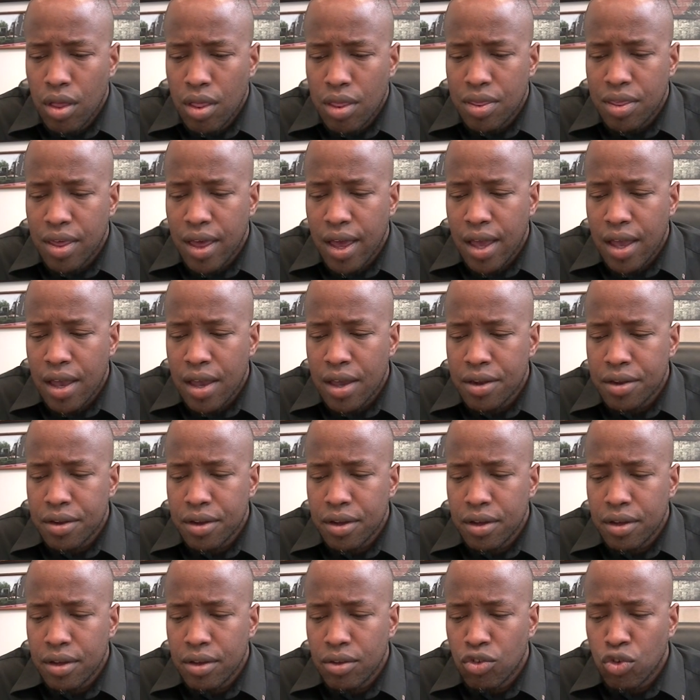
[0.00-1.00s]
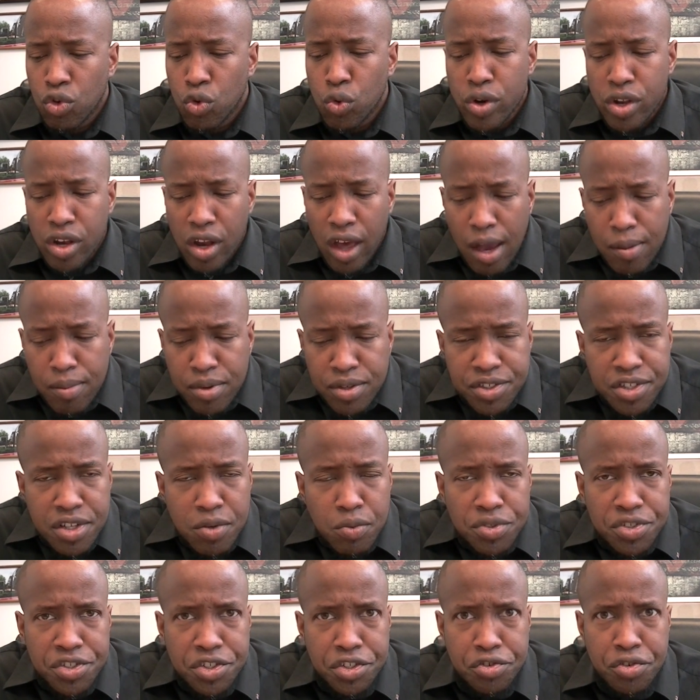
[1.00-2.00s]
that 29%
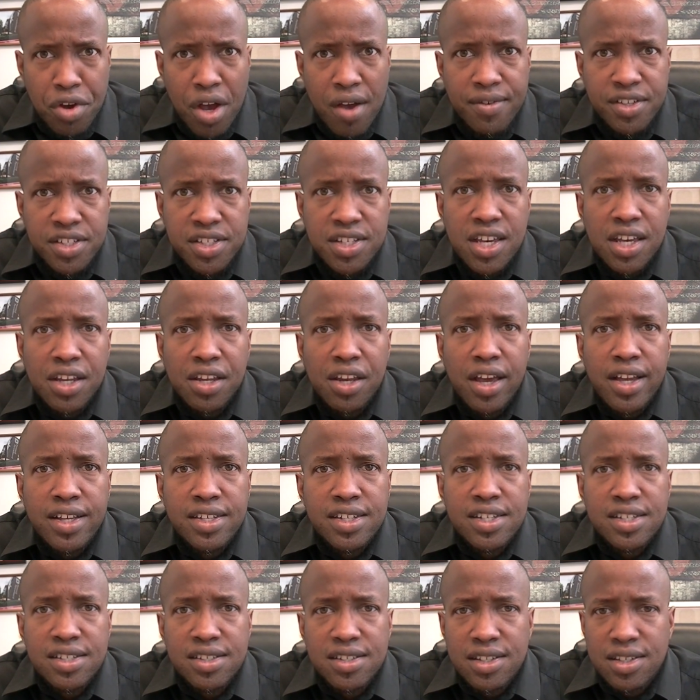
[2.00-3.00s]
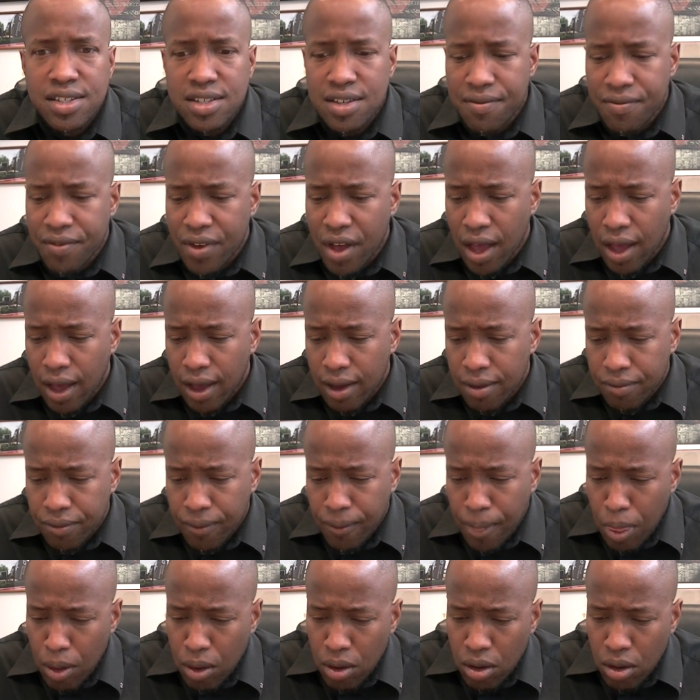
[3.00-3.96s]
was a travesty in 1965,